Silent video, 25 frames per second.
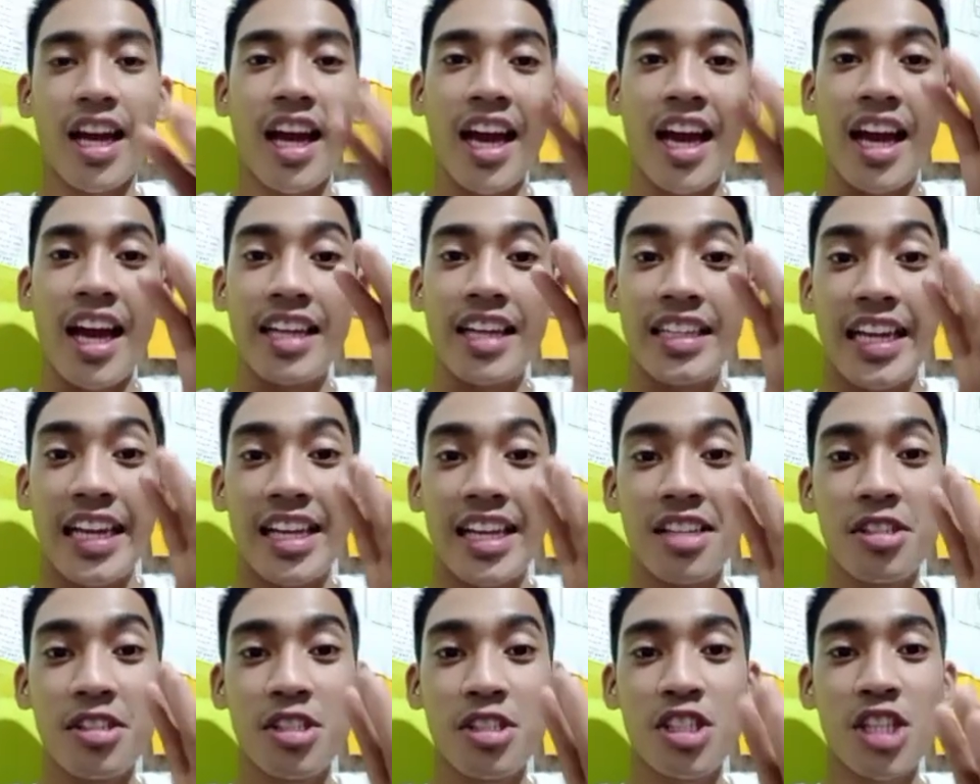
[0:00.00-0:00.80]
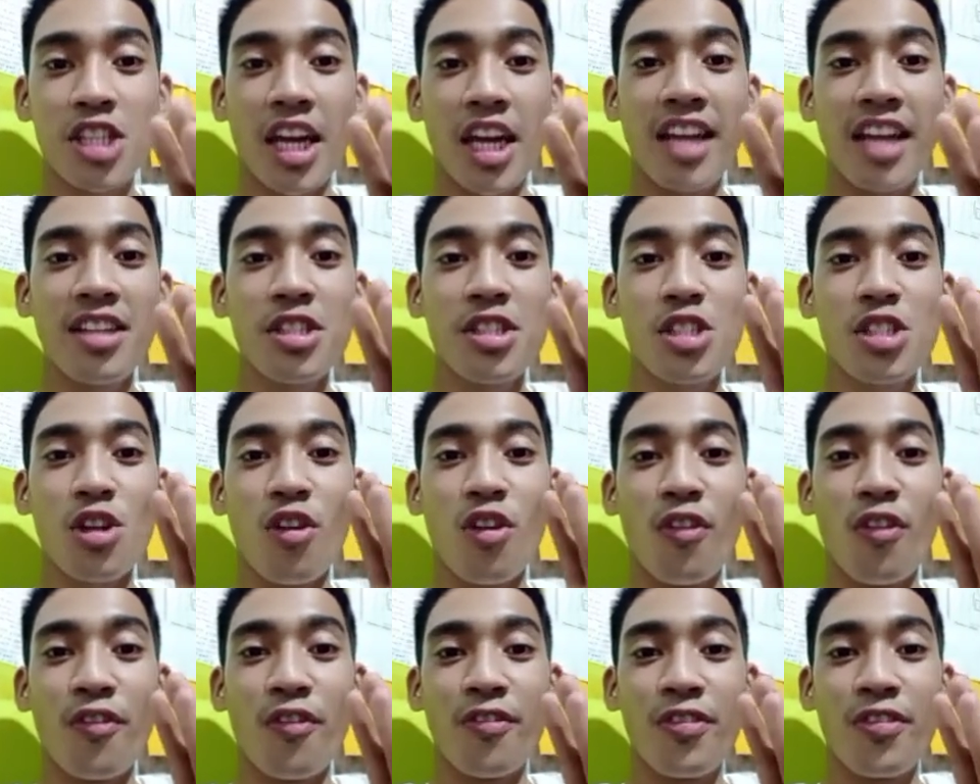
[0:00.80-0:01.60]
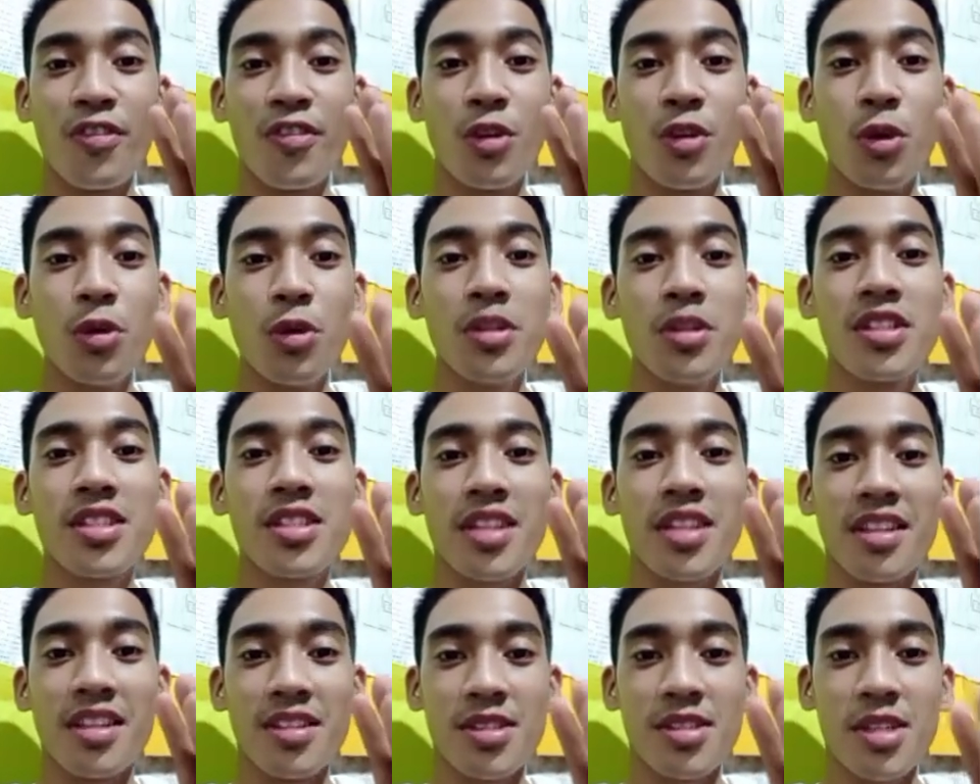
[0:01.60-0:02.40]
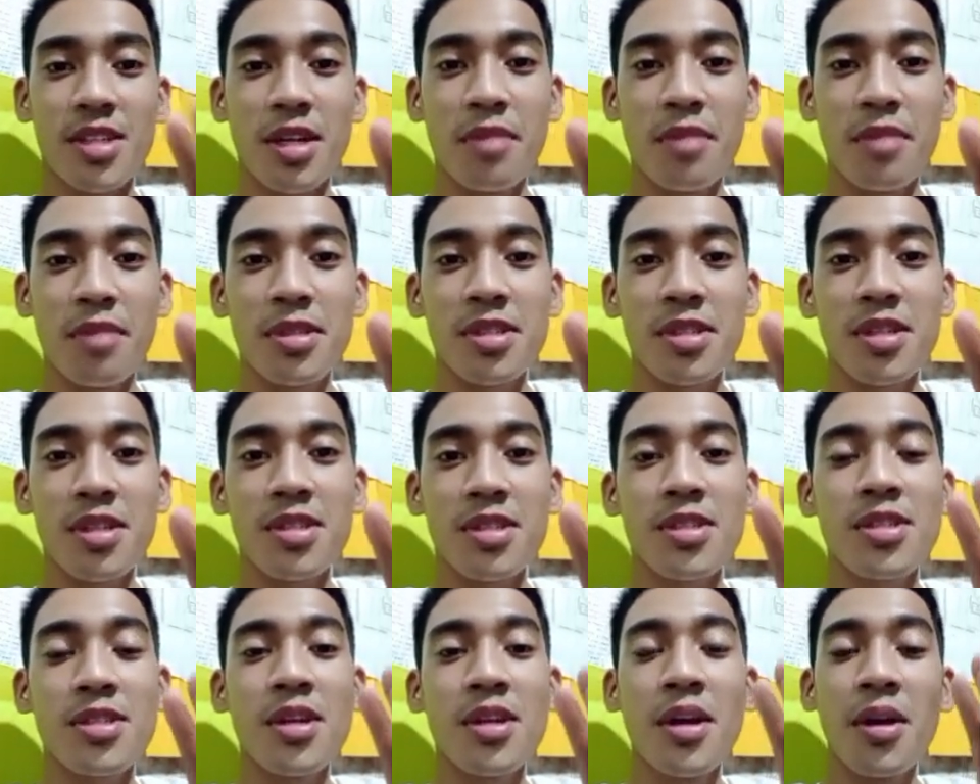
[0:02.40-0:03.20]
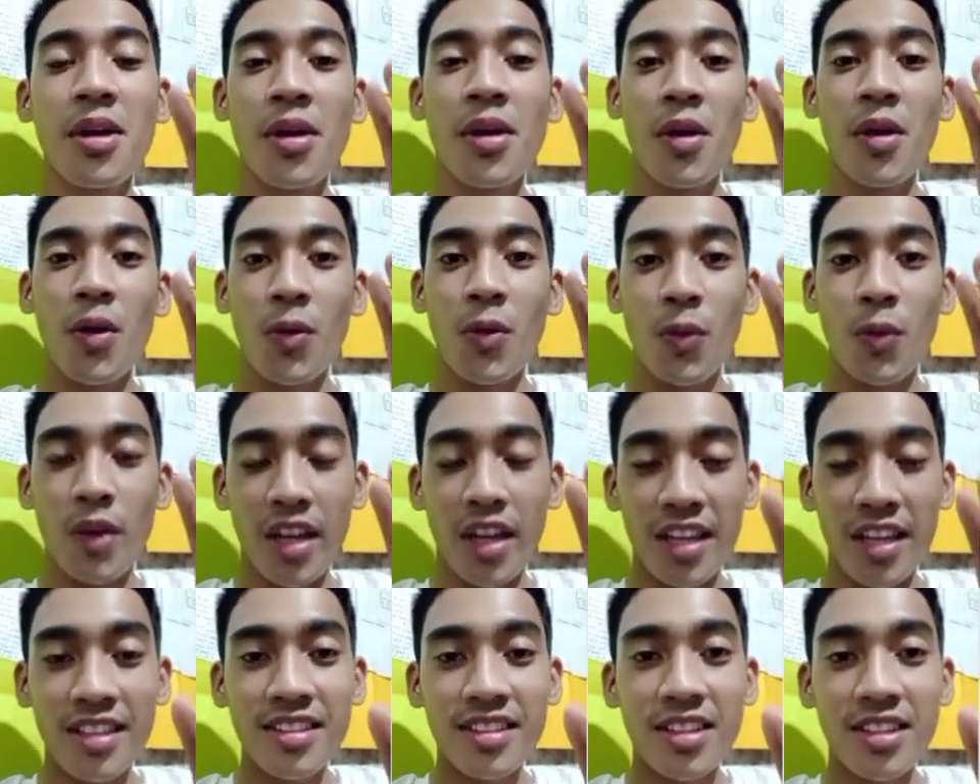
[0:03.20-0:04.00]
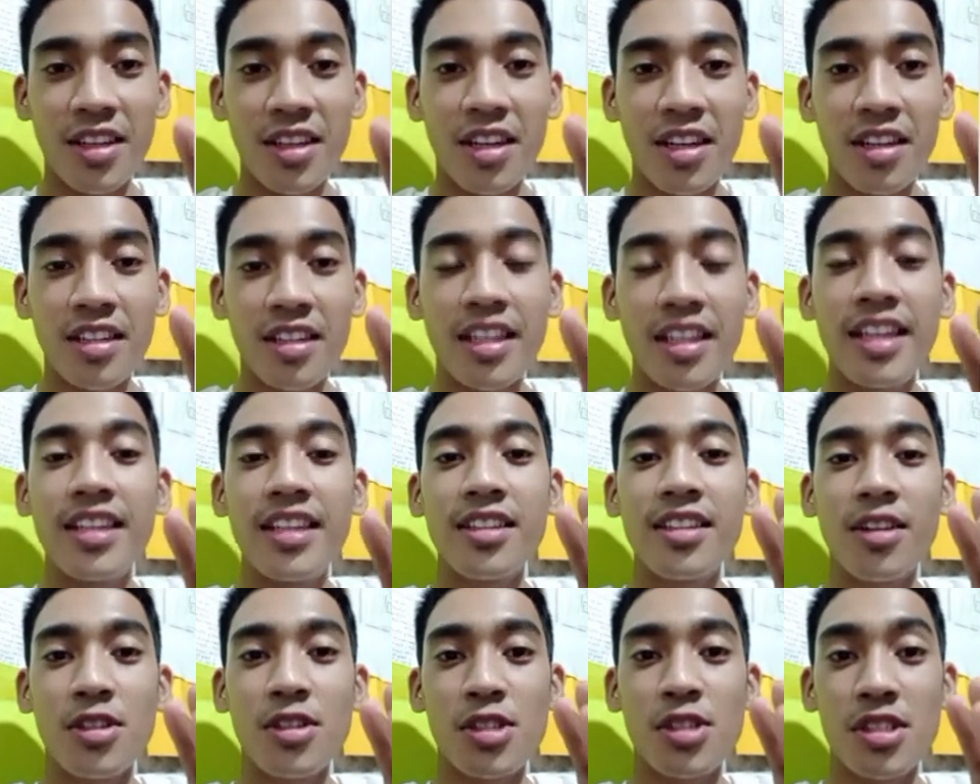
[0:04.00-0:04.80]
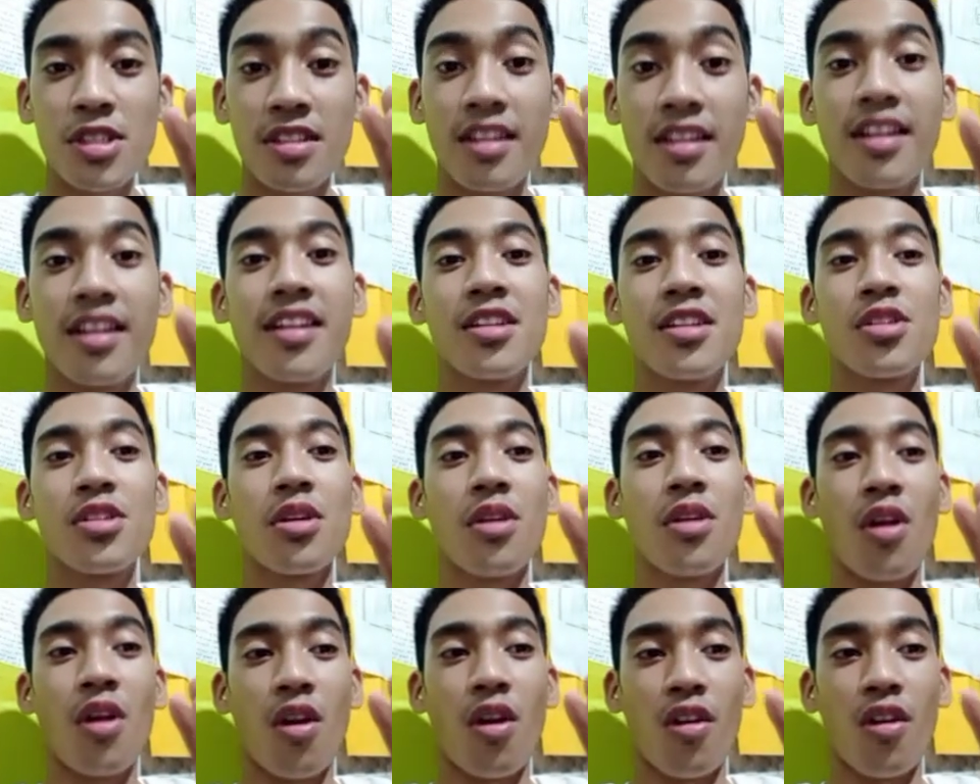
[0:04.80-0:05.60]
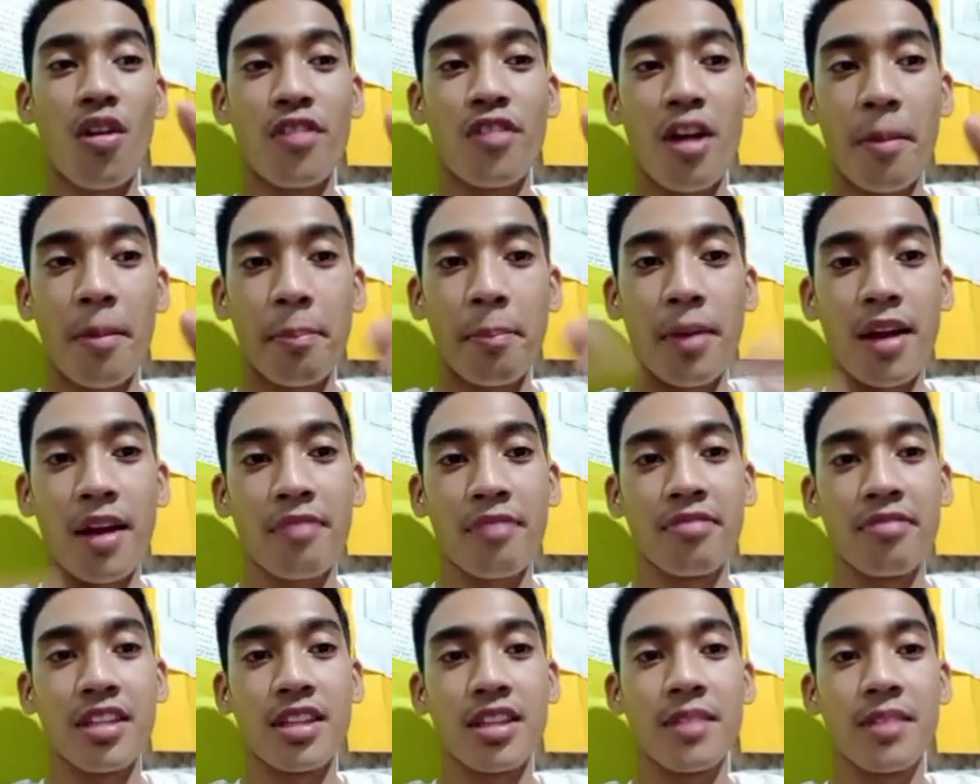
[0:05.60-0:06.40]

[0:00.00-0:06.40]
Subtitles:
An exchange of goods and services in consideration of profit.